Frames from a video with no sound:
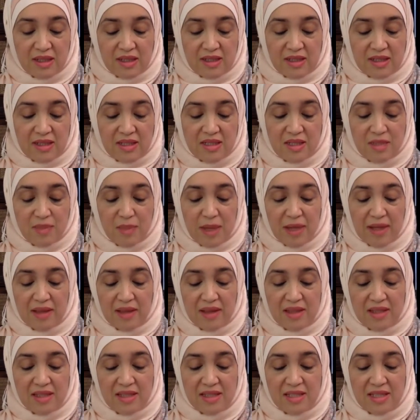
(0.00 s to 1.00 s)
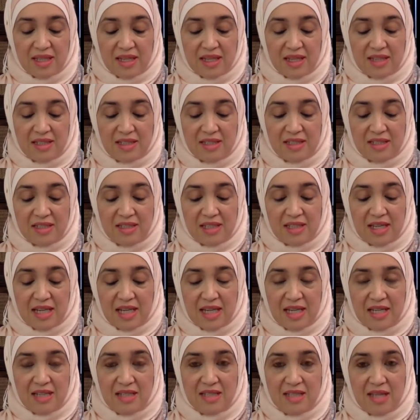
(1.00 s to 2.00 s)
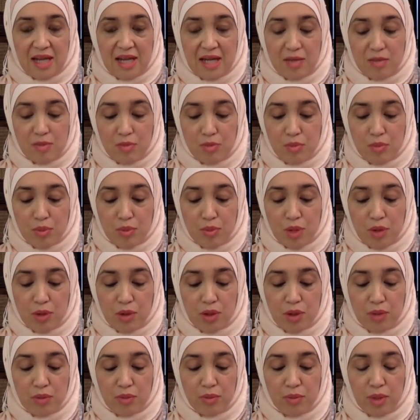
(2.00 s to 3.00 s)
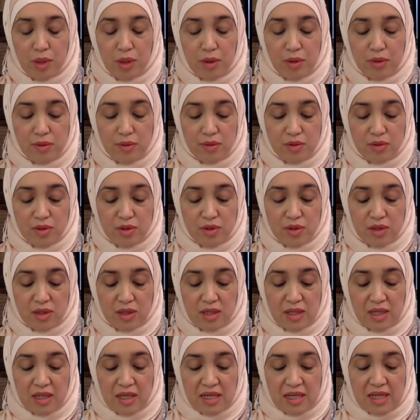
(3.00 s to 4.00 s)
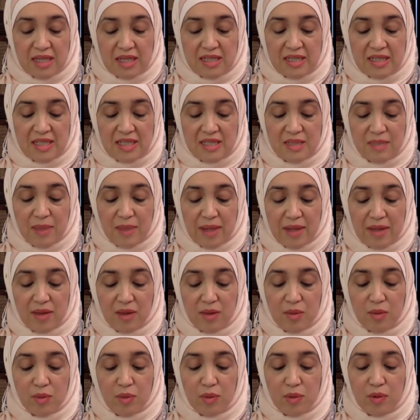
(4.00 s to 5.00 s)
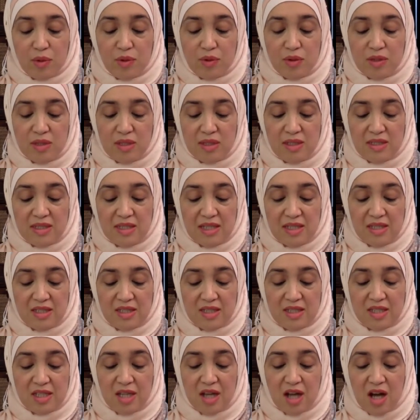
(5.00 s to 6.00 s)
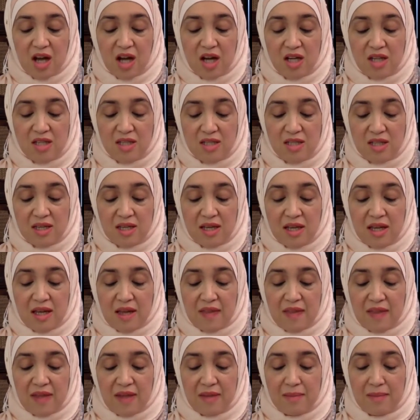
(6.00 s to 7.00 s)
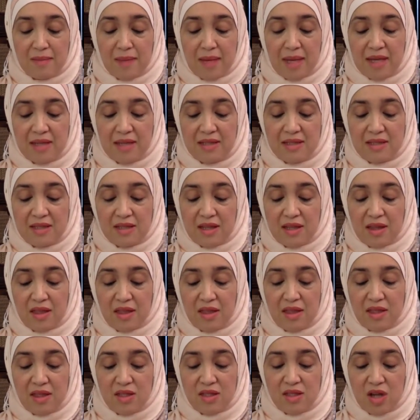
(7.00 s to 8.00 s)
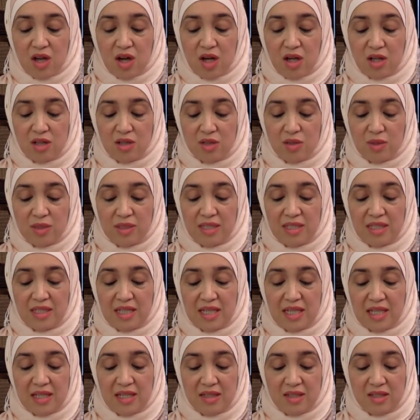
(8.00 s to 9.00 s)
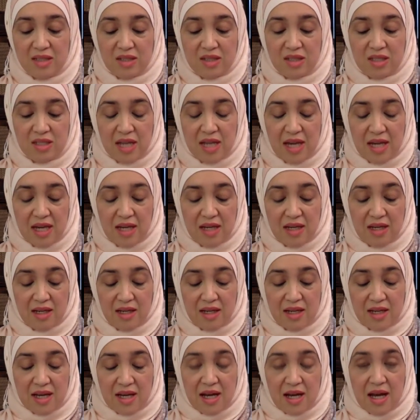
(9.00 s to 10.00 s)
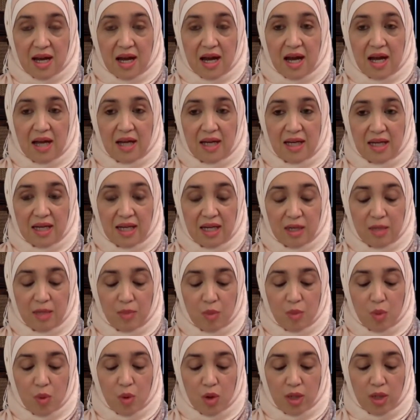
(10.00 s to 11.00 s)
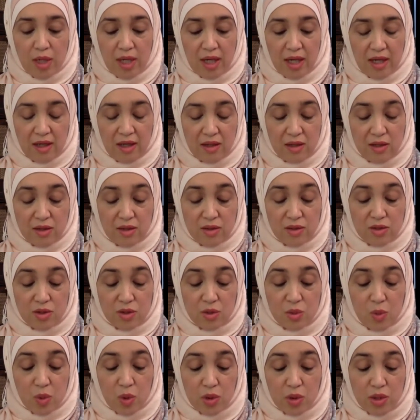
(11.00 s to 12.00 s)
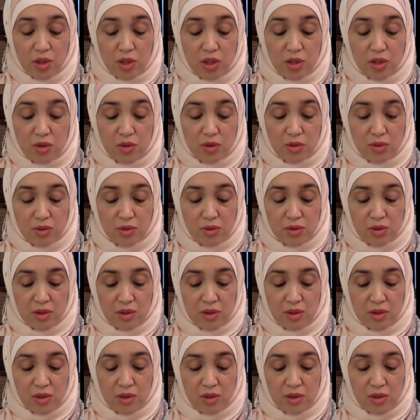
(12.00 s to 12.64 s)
despite the skinned knees and broken bones, despite the bruises and scars that makes this heart what it is today. I keep walking toward you.